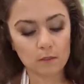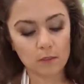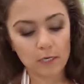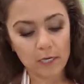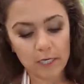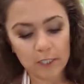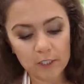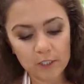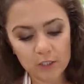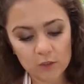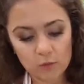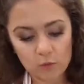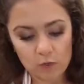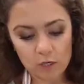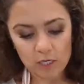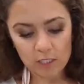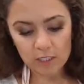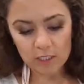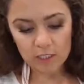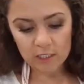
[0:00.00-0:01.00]
I just
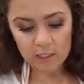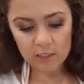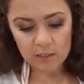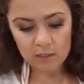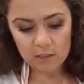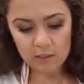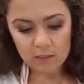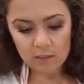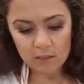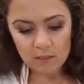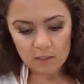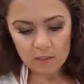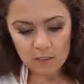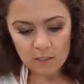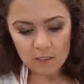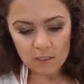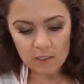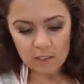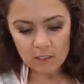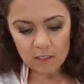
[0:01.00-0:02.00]
want
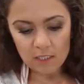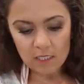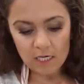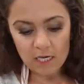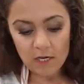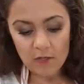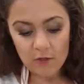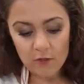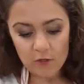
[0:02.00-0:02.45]
the